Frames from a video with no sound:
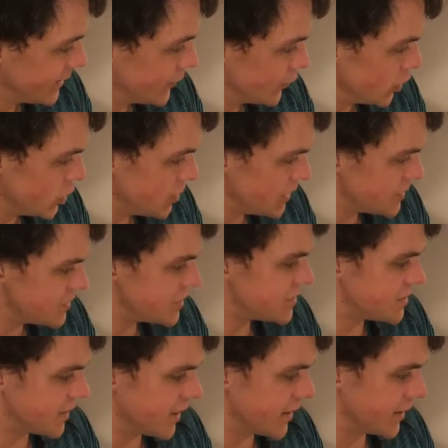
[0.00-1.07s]
"We're in business
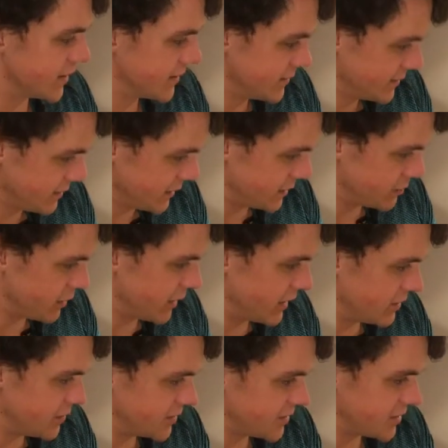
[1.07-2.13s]
together,"
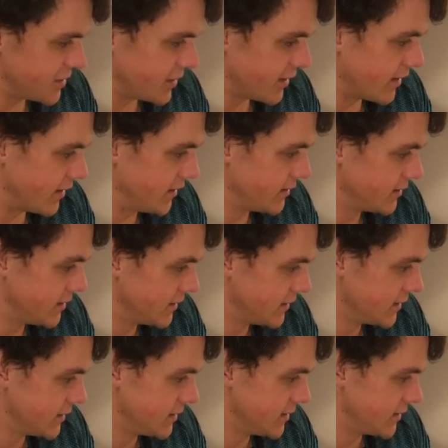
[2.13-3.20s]
explained Mr. Tidy,
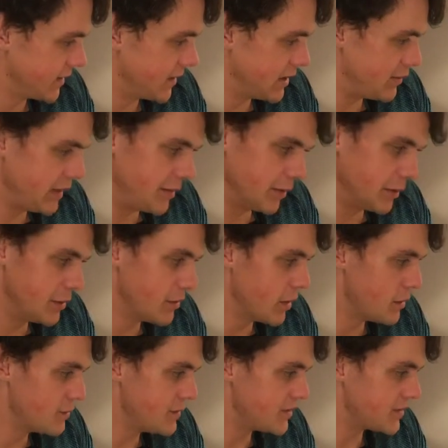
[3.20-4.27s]
"and the people who
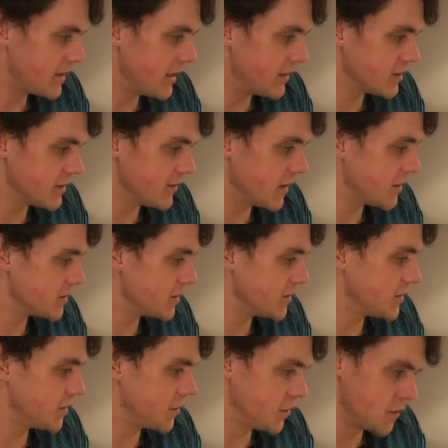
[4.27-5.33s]
own this house have asked
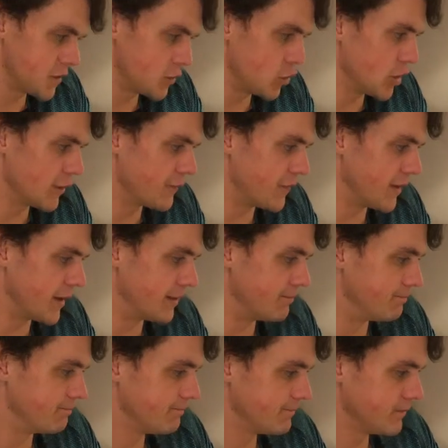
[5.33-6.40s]
us to do some work for
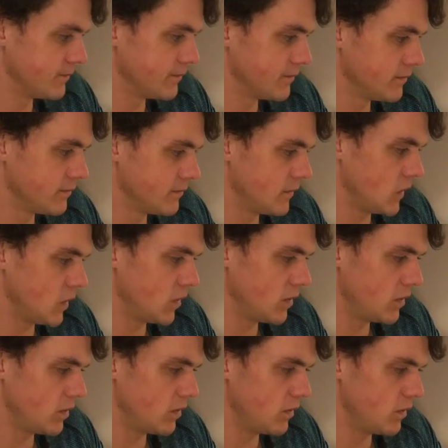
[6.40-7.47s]
them."
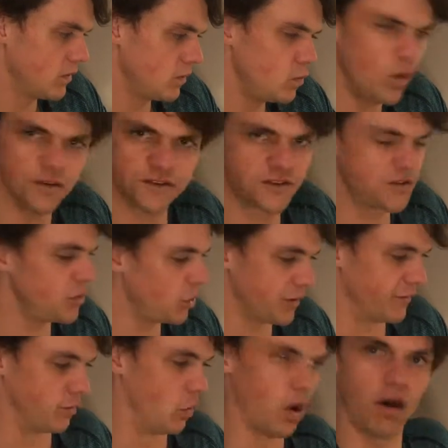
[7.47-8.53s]
"What
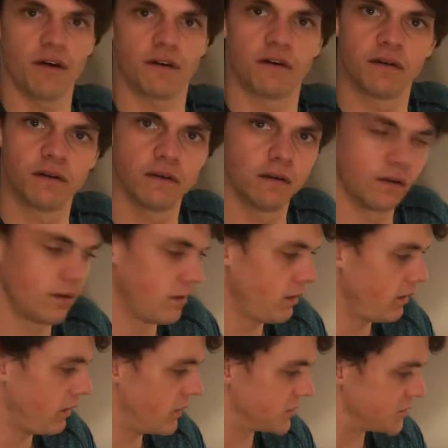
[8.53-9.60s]
sort of work?"
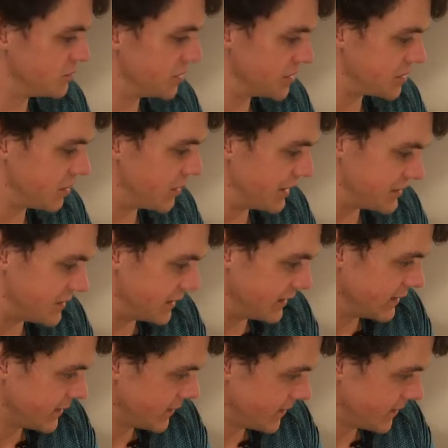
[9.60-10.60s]
asked Mr. Messy.